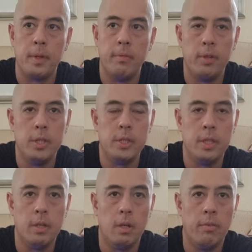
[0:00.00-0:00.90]

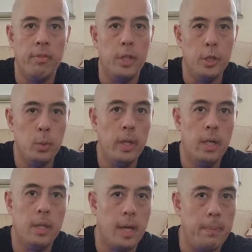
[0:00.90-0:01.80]
version of the New
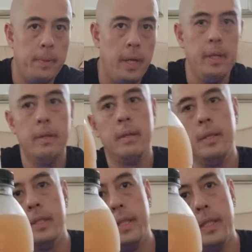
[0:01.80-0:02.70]
England IPA.
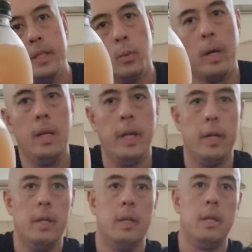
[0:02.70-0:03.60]
This is 1
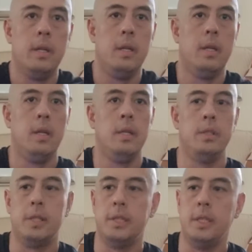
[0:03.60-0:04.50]
liter.
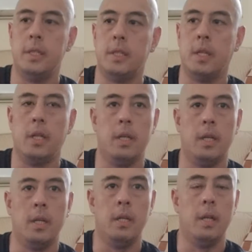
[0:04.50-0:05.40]
You see this,
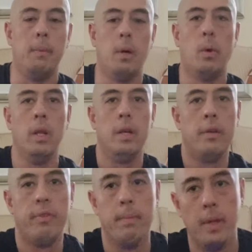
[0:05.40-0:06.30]
about 1
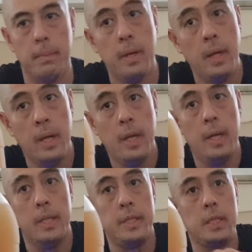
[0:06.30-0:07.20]
liter from them.
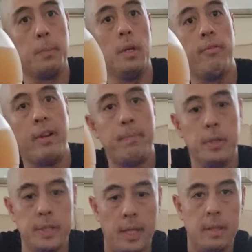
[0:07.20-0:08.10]
It's
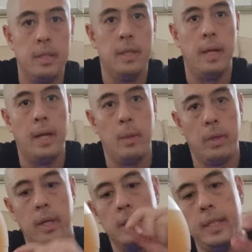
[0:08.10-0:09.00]
6.5%, and
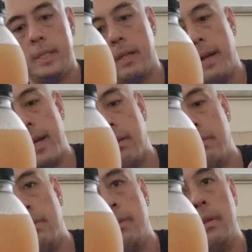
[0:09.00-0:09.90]
we're going to taste that right
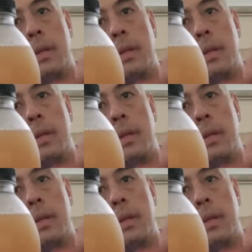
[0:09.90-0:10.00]
now.